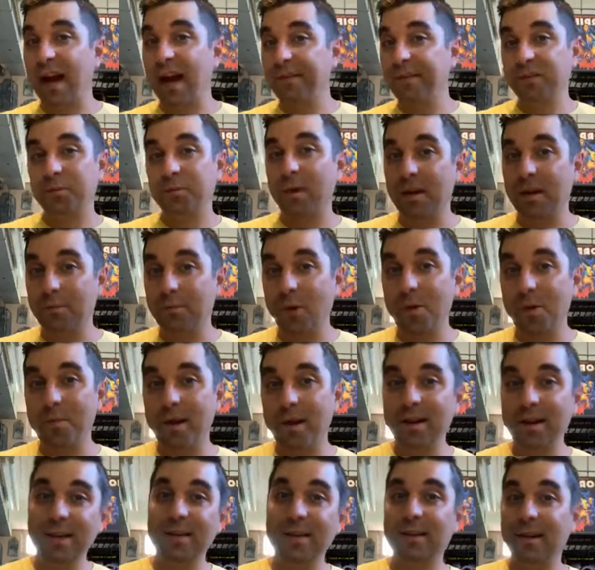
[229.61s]
I've spent more
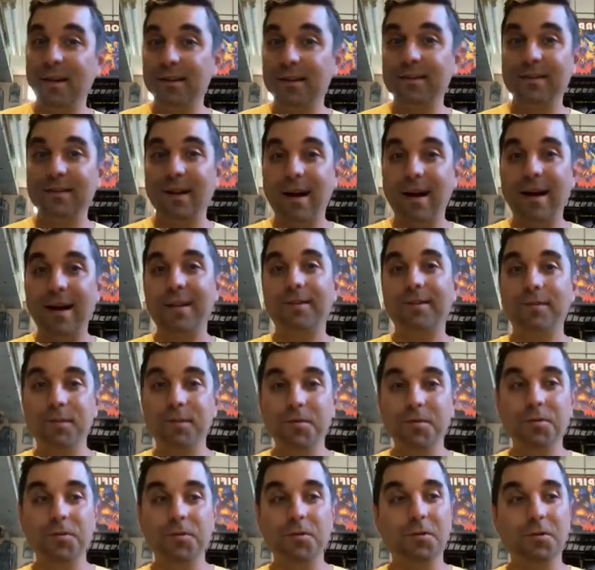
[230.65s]
money, thus I
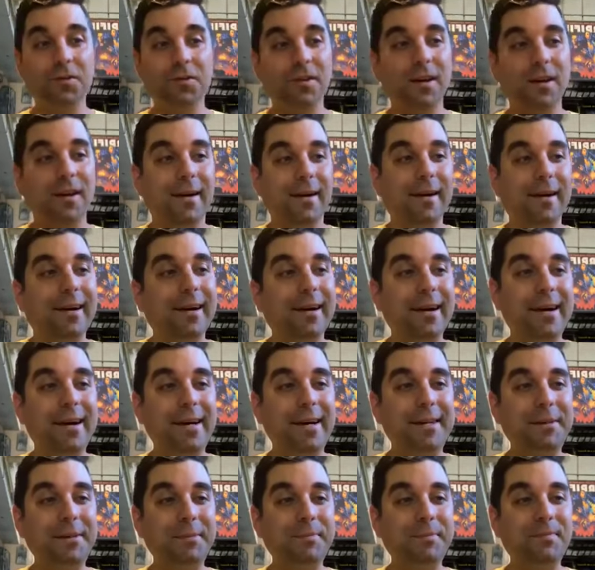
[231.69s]
lose.
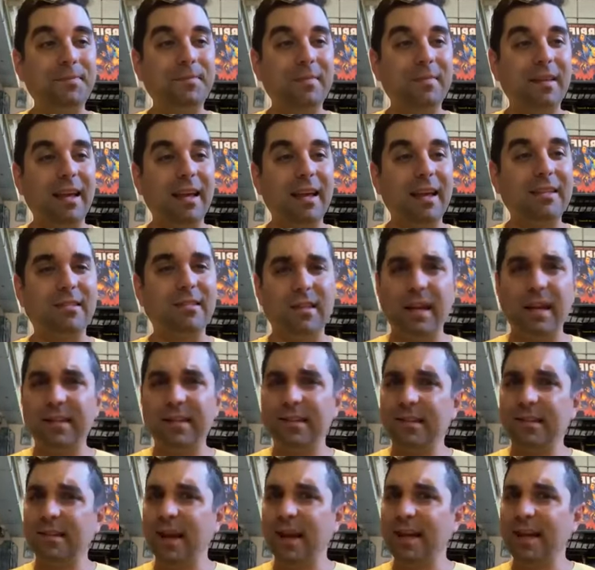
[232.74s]

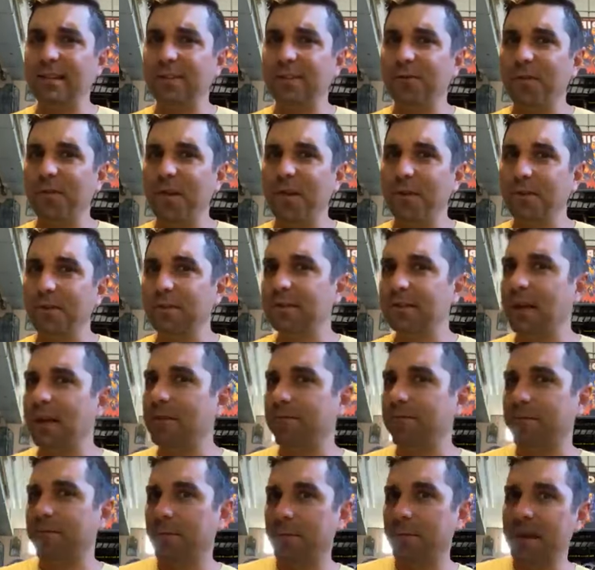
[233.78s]
It's a nice
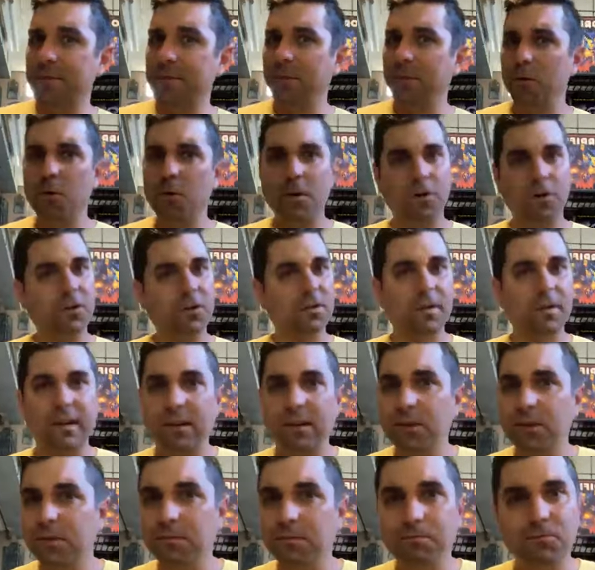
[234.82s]
fail-safe for people who are just like,
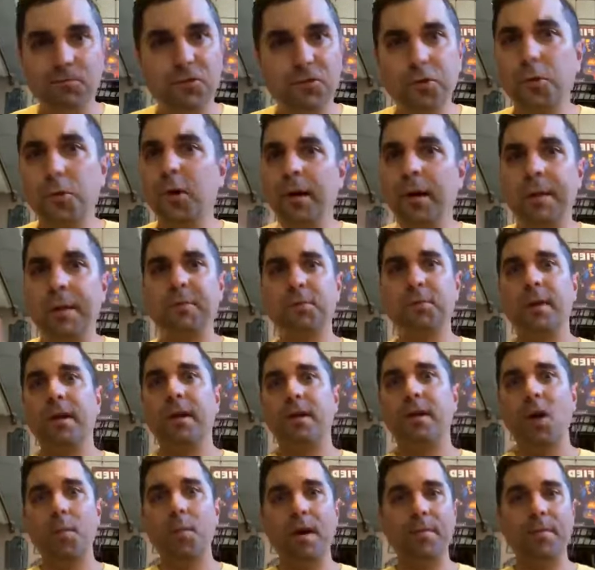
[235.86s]
screw it, I'm
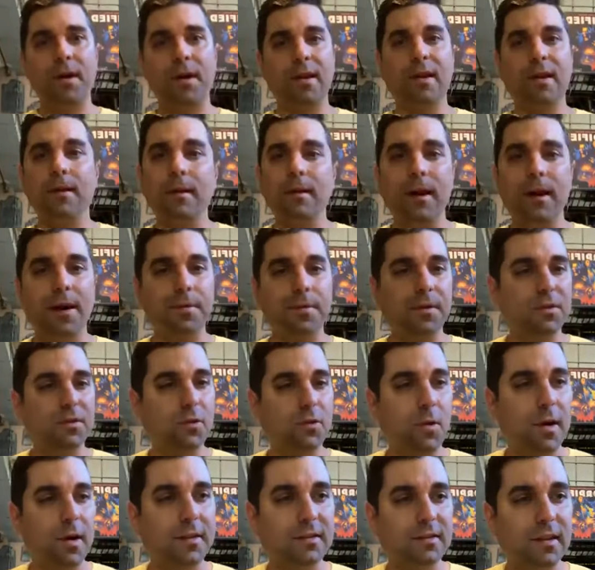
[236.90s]
spending all my money on these
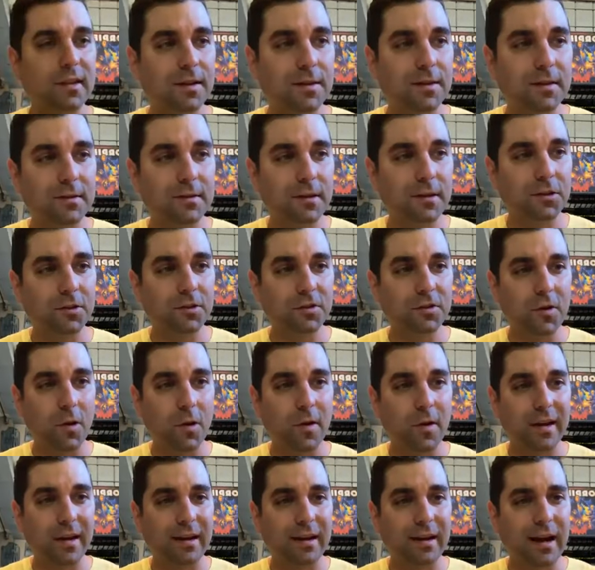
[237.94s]
coins to get these ninjas
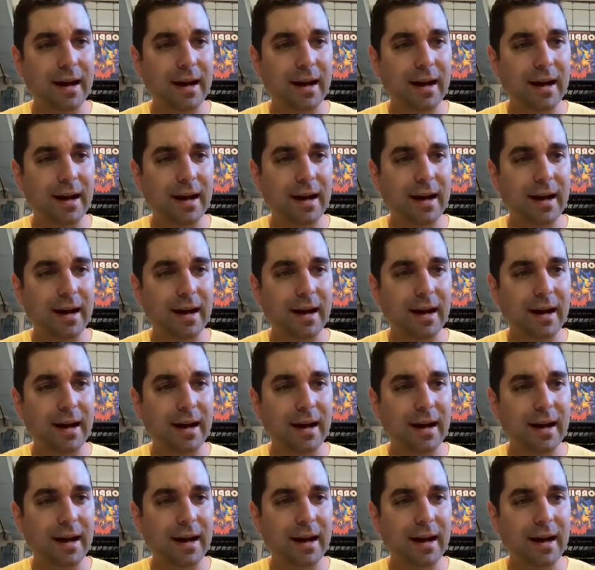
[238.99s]
going.